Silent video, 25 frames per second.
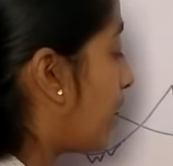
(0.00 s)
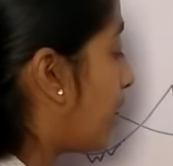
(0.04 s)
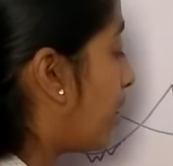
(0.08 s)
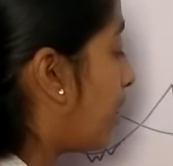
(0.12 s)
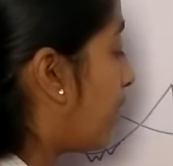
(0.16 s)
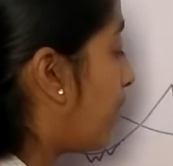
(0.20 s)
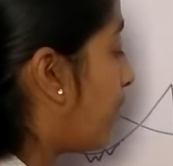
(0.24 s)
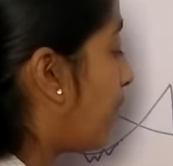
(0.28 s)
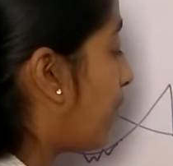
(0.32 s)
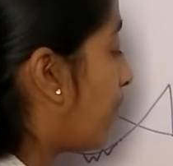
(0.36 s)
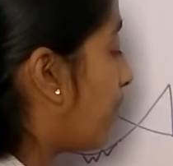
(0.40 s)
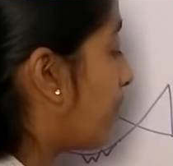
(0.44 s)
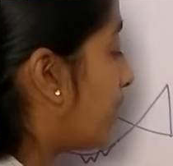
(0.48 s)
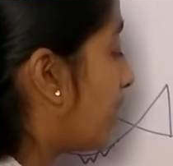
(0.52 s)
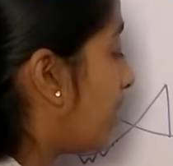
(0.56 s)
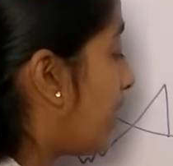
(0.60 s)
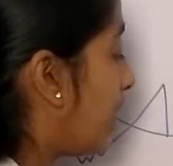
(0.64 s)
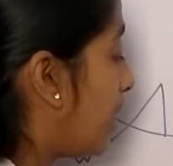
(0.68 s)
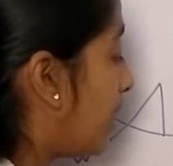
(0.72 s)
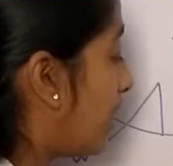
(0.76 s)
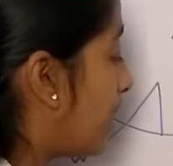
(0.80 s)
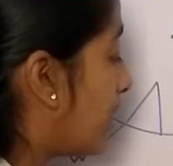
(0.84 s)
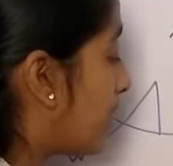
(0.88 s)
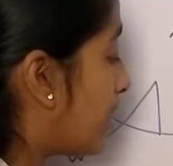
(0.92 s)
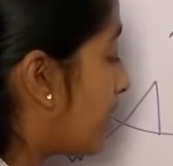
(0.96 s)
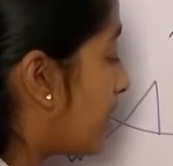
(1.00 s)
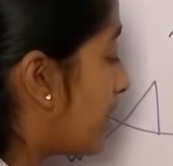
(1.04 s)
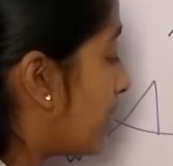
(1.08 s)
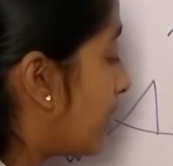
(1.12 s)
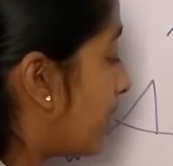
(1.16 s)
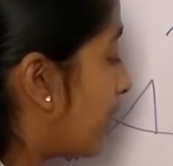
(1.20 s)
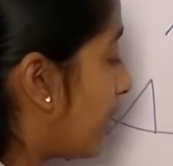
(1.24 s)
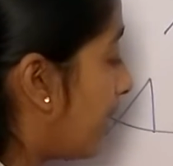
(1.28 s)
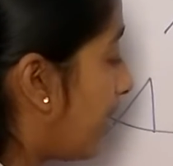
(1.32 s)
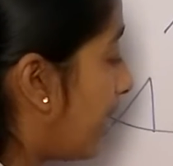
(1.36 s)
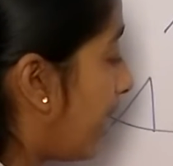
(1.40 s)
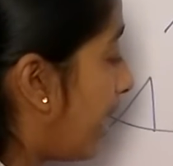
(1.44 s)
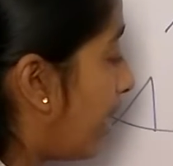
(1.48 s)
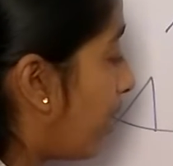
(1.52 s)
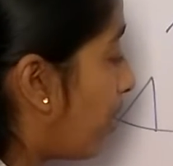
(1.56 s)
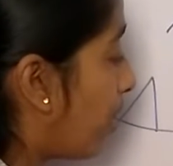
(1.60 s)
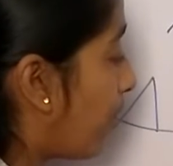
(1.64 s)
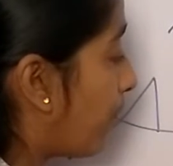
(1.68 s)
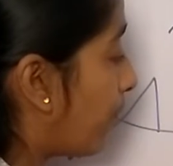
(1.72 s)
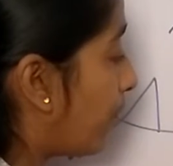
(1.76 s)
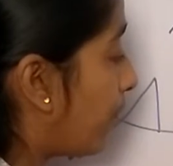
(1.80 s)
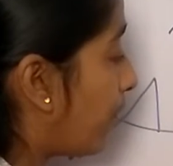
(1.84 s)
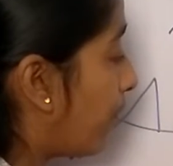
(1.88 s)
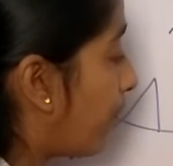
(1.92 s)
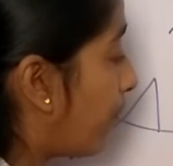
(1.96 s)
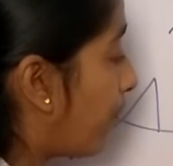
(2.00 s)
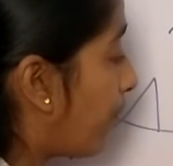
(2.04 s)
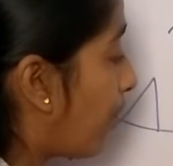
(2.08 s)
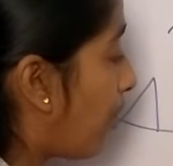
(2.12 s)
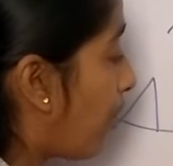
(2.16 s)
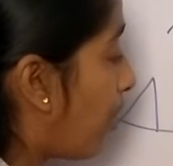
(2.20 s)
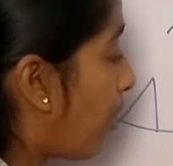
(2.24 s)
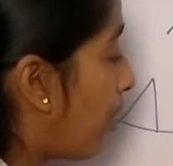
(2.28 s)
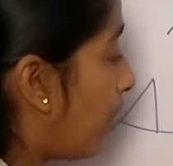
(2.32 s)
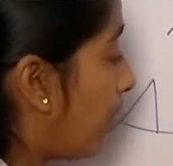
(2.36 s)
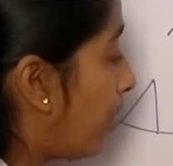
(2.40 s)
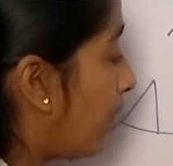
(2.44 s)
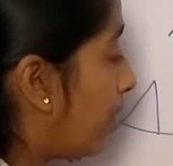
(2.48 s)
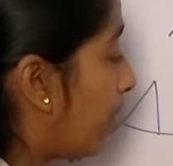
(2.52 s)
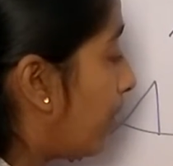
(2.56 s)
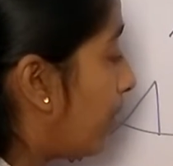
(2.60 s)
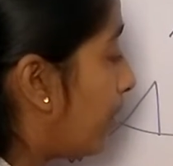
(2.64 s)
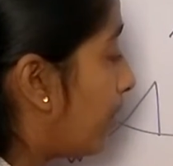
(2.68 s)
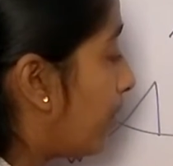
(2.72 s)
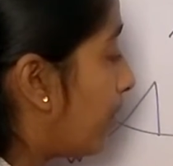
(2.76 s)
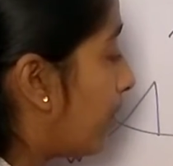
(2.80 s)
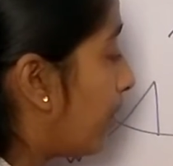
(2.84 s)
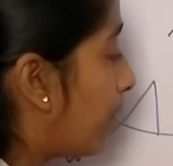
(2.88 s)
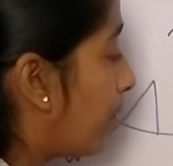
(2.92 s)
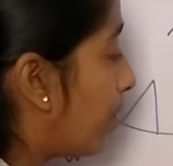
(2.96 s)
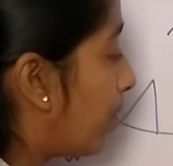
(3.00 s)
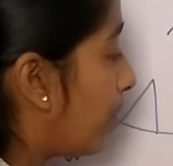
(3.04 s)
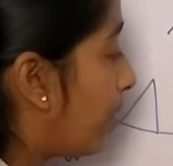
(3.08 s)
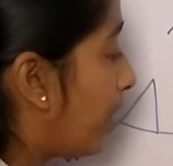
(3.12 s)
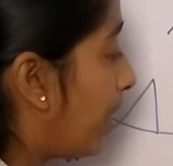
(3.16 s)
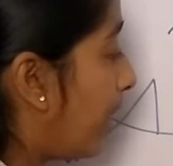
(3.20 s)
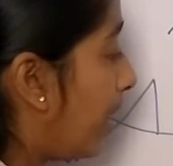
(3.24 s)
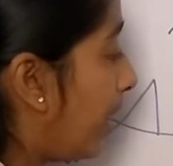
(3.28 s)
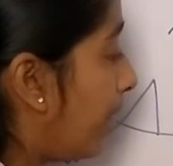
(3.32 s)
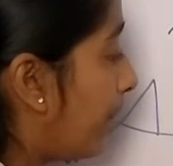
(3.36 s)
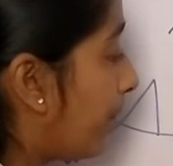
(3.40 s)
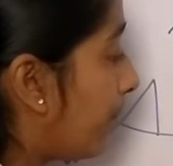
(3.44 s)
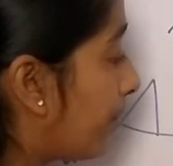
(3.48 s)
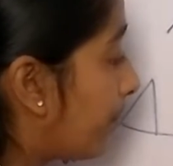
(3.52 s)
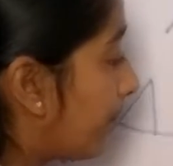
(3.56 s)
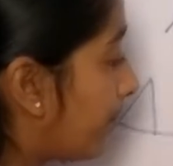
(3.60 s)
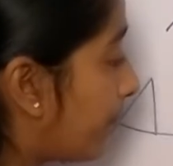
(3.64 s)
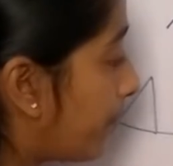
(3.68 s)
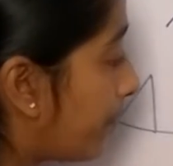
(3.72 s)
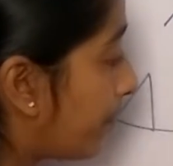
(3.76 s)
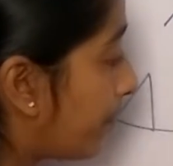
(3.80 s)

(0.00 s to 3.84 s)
Agar if you have seen, this is the leg of the frog. Okay.